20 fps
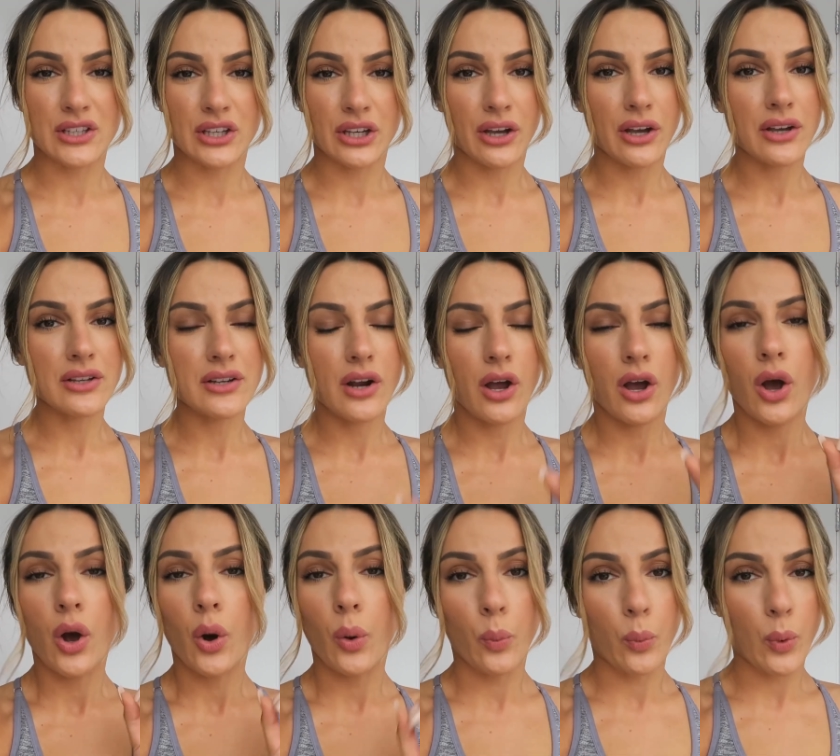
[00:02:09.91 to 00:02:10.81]

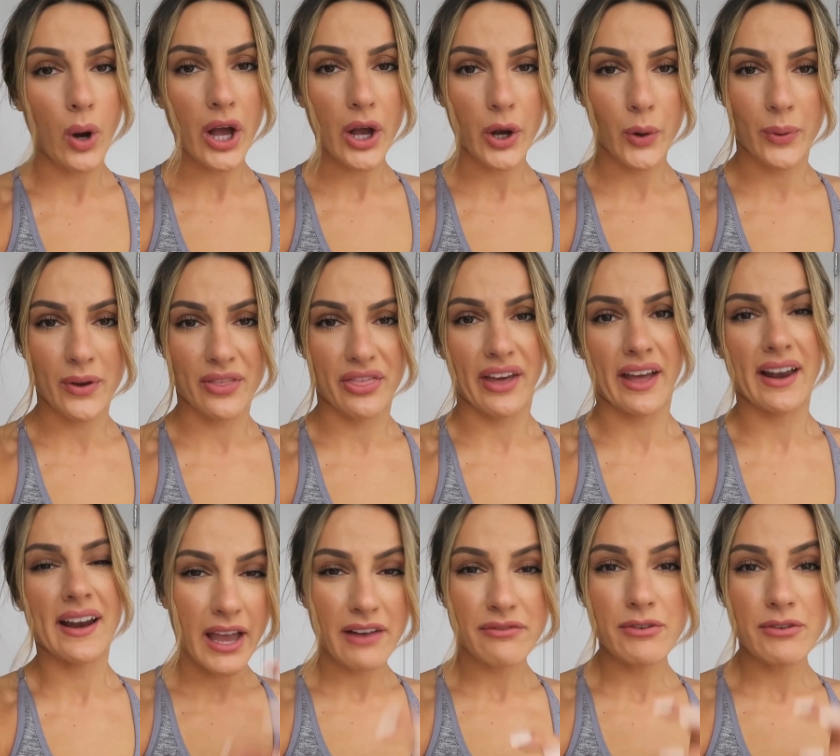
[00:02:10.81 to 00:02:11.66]
good, work with it.